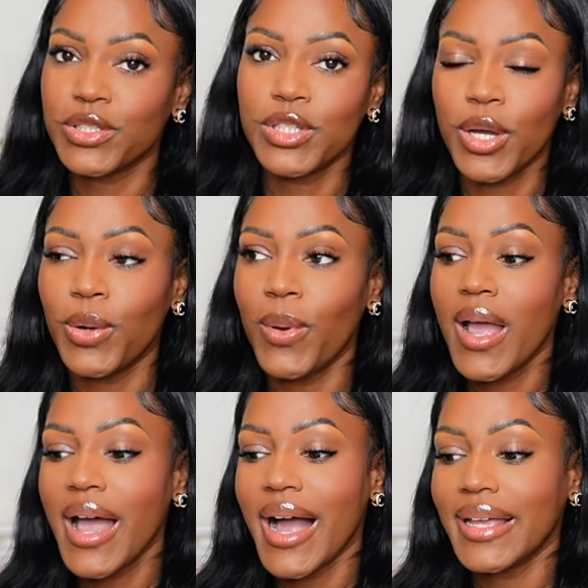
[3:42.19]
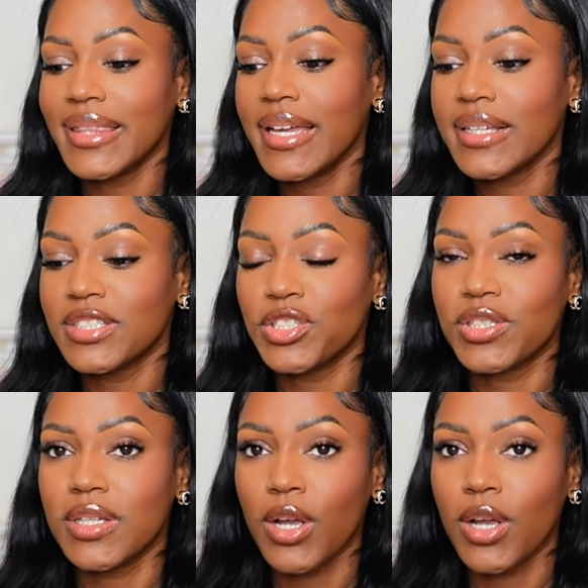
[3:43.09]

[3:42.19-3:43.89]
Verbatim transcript: So I think just